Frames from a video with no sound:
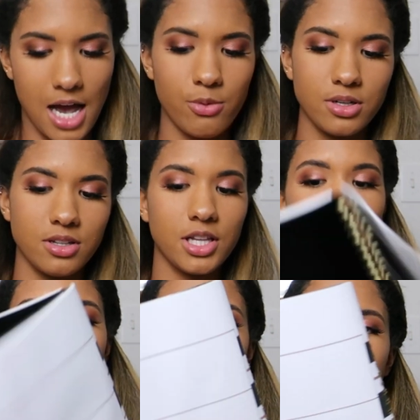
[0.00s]
I would
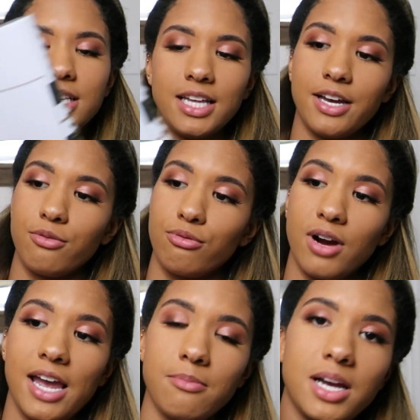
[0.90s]
literally like
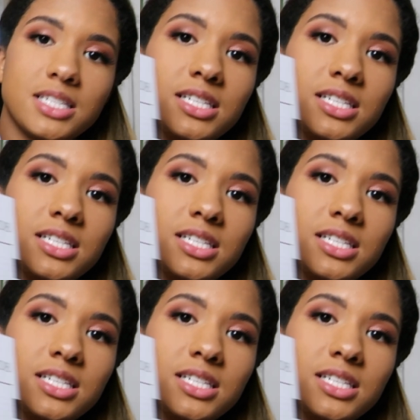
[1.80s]
write my